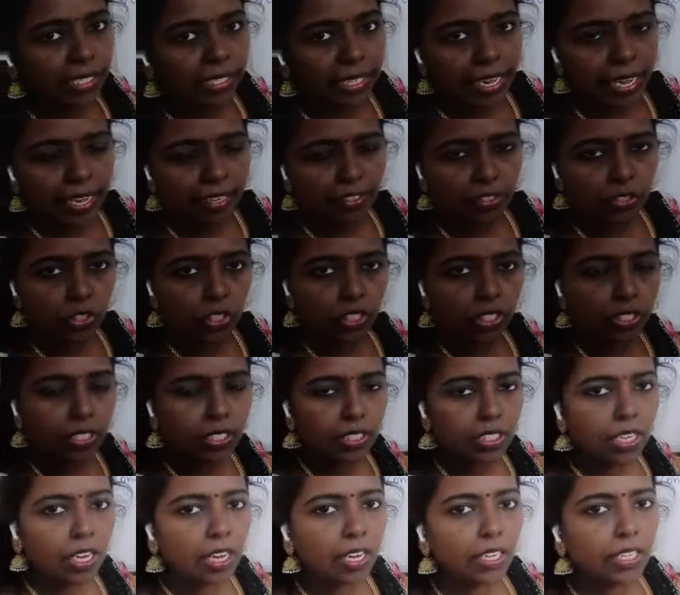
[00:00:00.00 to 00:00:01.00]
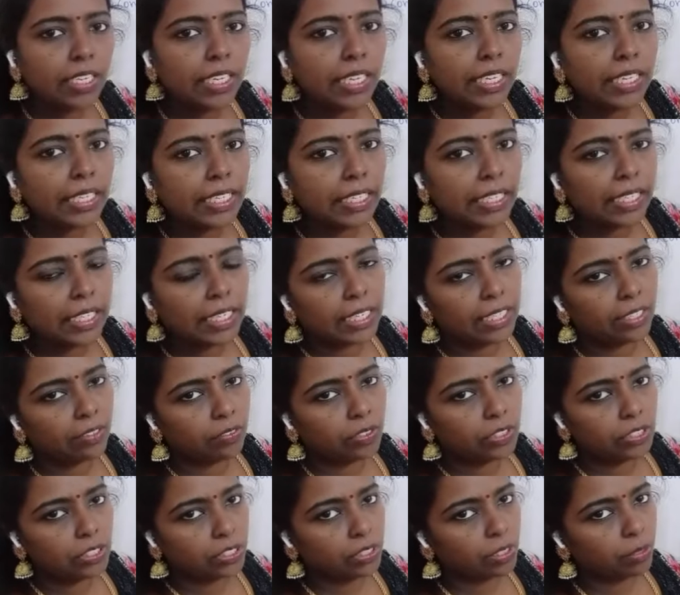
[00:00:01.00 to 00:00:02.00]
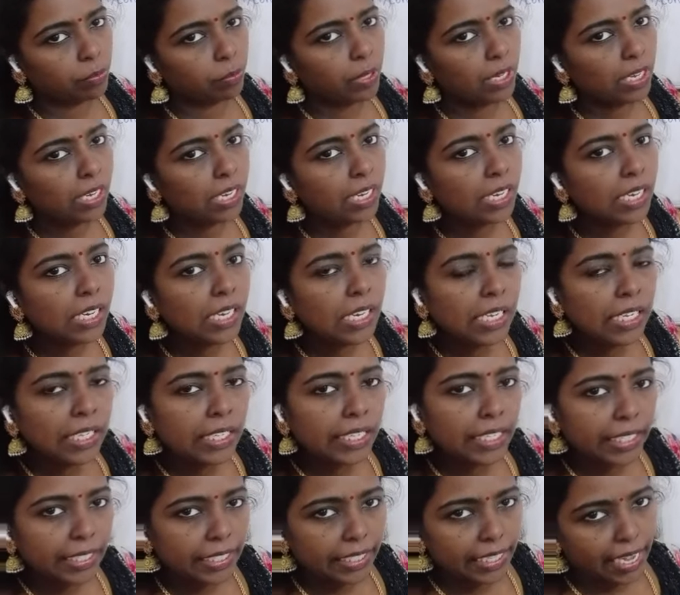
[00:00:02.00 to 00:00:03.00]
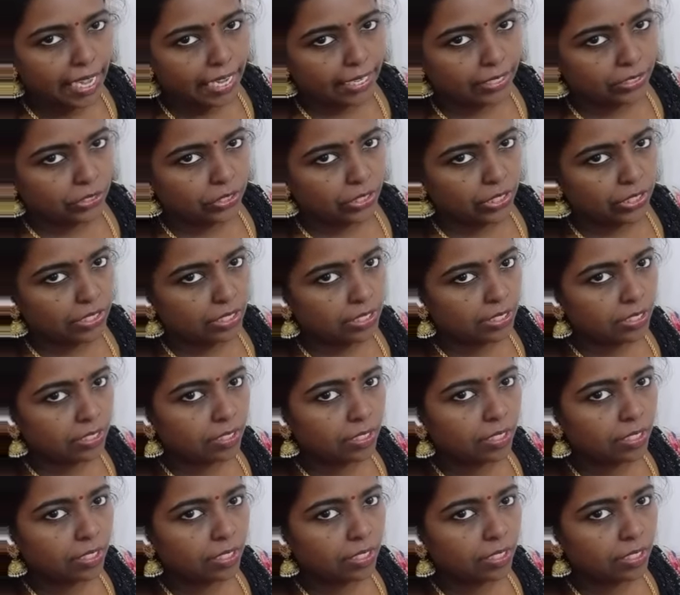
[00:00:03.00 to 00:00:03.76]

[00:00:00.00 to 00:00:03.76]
reactions are irreversible reactions.